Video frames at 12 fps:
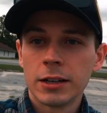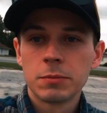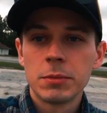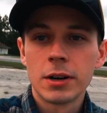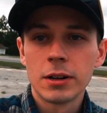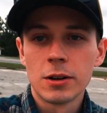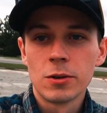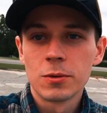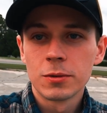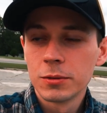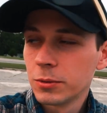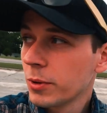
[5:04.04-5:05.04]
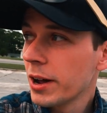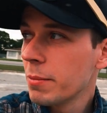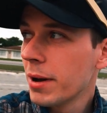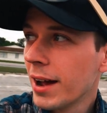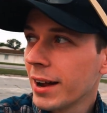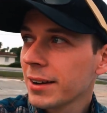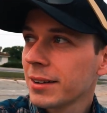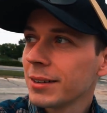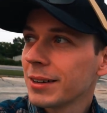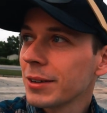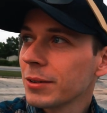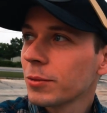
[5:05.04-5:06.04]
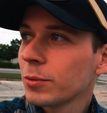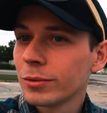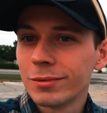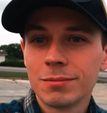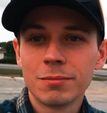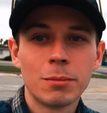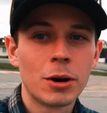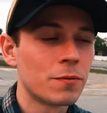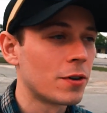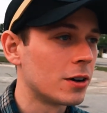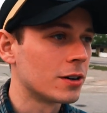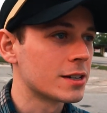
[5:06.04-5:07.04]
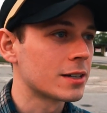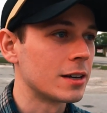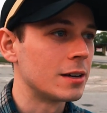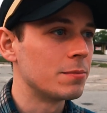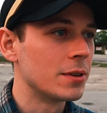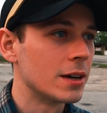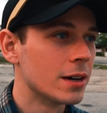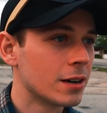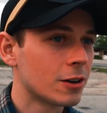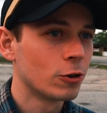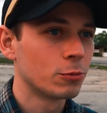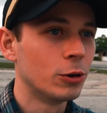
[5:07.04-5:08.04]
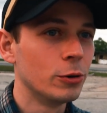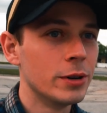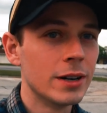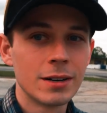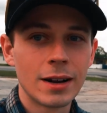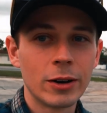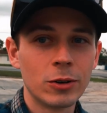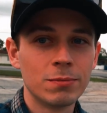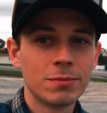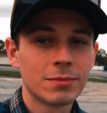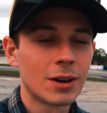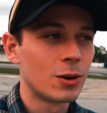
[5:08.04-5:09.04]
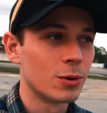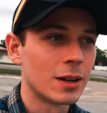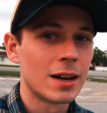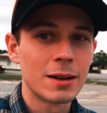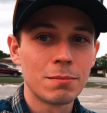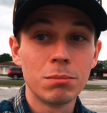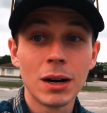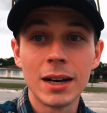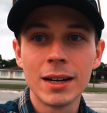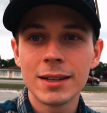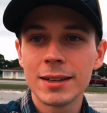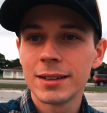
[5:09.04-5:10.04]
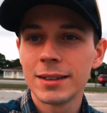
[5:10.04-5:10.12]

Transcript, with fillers: It's been a long way back. Both falling asleep. The uh, cold brew didn't help a whole lot, but